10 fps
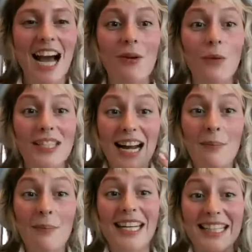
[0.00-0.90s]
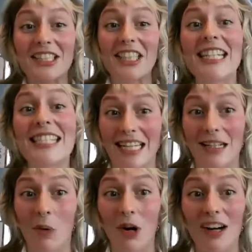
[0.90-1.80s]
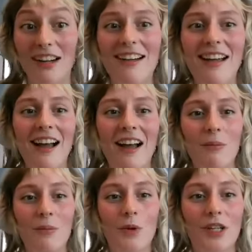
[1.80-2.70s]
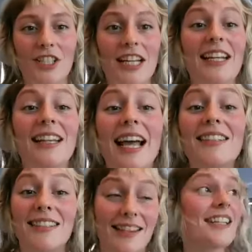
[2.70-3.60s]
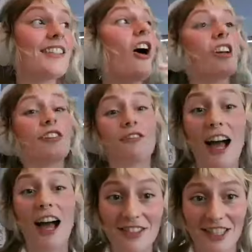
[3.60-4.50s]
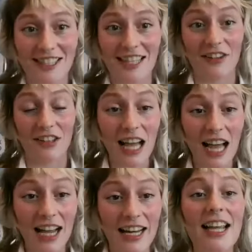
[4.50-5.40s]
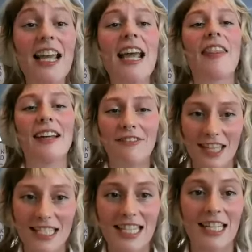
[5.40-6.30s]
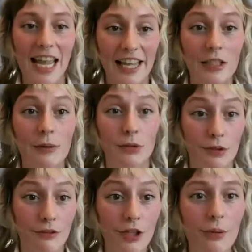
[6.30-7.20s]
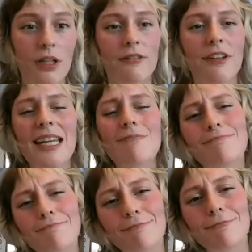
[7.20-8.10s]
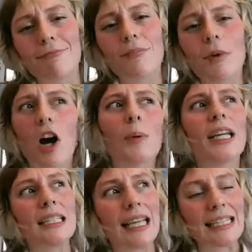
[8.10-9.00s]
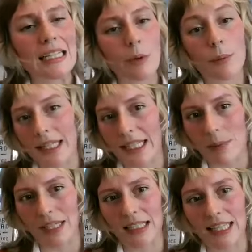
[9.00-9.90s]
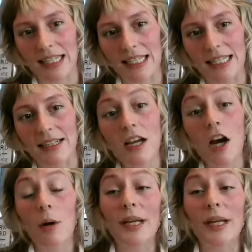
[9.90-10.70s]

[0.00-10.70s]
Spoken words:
it's not meeting their needs anymore. That's harder 5 years down the line than if they did an annual review of, are we collecting what we need to be collecting?